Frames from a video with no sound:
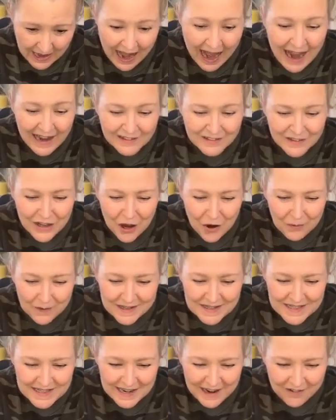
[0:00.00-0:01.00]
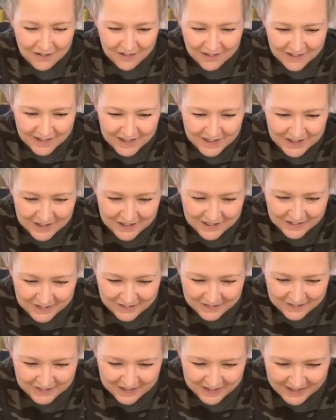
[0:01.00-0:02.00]
hi Lois, how are
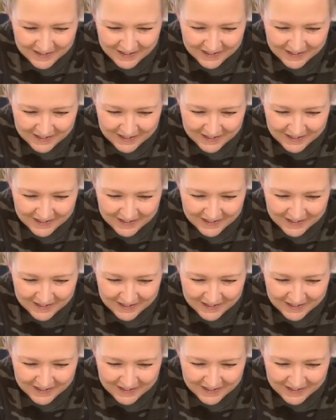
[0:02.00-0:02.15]
you?